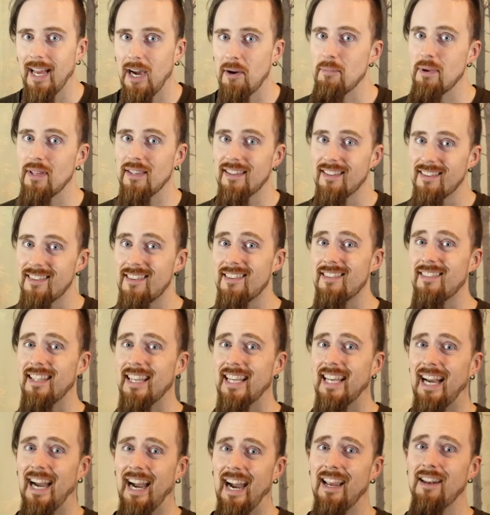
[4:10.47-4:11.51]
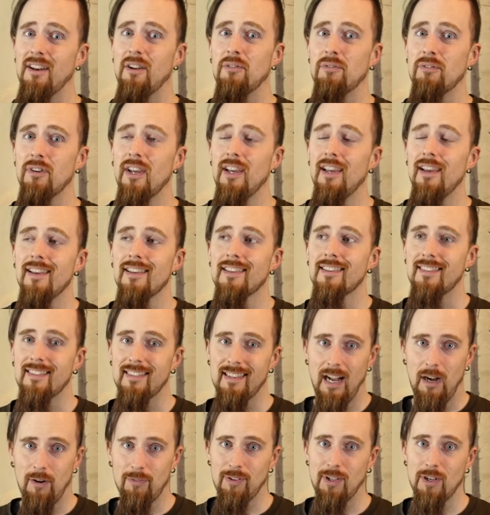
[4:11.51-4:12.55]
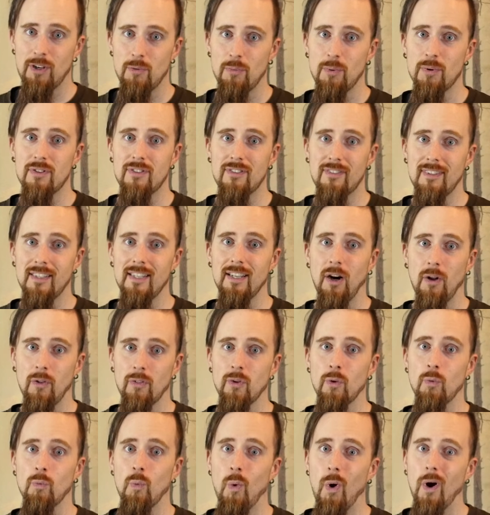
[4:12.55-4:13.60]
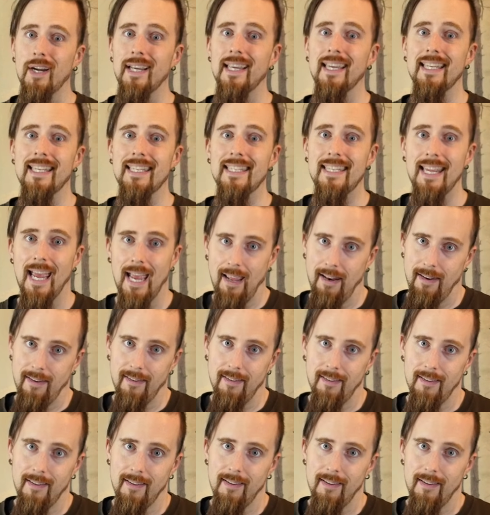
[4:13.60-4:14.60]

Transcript: I mean, this is the kind of stuff that you would see on The Walking Dead.